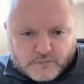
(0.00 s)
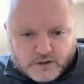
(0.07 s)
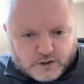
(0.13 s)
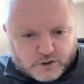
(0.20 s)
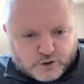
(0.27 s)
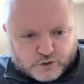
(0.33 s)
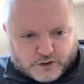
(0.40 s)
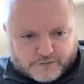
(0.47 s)

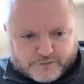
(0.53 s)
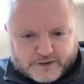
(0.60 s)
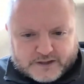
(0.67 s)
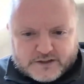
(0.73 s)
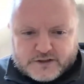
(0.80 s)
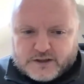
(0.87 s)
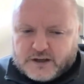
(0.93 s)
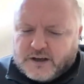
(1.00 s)
Should have
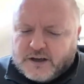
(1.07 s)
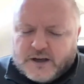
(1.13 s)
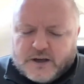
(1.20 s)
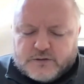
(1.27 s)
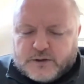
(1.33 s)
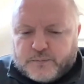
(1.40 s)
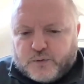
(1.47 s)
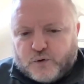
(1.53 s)
finished it. It's
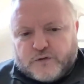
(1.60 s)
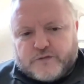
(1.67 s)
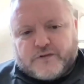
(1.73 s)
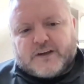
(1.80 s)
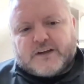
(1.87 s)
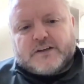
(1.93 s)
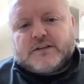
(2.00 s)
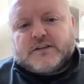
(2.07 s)
a poor
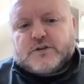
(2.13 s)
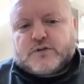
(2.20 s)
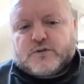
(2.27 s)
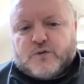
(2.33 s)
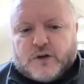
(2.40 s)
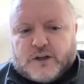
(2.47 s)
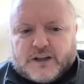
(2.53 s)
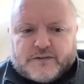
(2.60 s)
finish. He's just
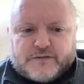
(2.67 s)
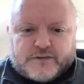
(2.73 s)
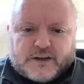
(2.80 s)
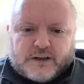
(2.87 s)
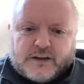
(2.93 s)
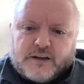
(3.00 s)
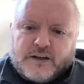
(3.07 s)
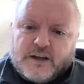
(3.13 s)
got to lift it
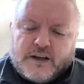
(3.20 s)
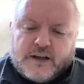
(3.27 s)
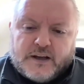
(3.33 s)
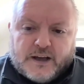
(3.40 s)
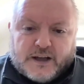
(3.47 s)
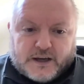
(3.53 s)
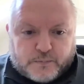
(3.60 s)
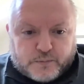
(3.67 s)

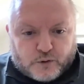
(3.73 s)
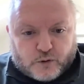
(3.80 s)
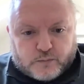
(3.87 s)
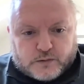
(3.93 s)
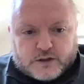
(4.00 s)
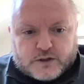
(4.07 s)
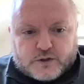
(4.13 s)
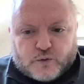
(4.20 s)
and he
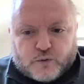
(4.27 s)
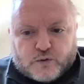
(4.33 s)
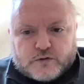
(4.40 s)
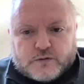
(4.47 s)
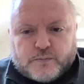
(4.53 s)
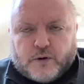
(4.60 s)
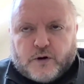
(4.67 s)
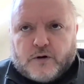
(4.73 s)
probably scores.
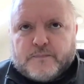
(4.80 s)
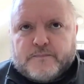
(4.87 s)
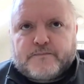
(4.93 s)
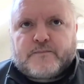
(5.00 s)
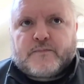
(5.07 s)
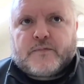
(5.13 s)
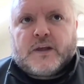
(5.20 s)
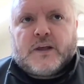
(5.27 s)
But
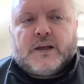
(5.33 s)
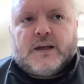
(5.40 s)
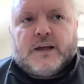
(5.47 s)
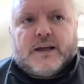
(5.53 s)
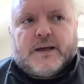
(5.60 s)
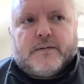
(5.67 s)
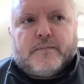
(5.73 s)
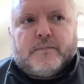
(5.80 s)

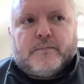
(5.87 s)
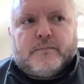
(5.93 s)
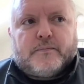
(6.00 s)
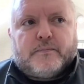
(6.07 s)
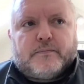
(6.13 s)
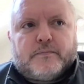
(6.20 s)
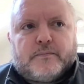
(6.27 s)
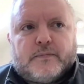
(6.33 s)

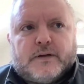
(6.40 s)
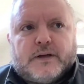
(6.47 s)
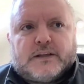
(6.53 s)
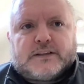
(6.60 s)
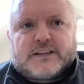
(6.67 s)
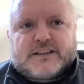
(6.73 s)
as I